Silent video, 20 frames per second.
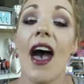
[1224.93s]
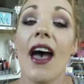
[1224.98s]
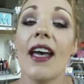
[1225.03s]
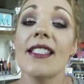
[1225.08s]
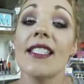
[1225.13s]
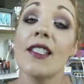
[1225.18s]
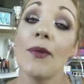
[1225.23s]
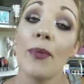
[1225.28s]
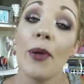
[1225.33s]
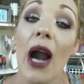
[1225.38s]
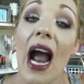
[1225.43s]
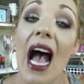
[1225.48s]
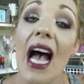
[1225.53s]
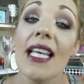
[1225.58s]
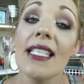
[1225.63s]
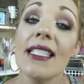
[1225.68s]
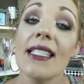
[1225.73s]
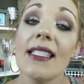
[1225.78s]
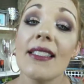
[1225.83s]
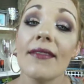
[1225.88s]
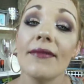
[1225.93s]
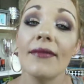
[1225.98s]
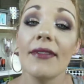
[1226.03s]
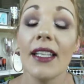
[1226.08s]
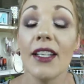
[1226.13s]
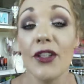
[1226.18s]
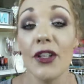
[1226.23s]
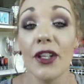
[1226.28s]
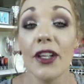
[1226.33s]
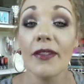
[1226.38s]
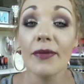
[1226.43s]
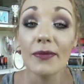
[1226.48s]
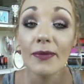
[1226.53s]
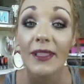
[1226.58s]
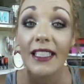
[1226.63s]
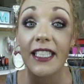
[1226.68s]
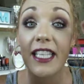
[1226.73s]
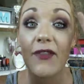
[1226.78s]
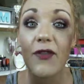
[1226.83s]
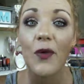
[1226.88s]
surprise in your
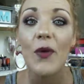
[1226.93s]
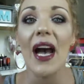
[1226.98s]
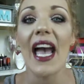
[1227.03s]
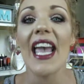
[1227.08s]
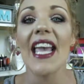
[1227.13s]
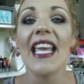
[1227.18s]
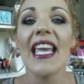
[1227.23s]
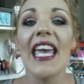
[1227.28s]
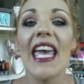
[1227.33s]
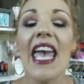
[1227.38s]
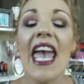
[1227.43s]
giveaway,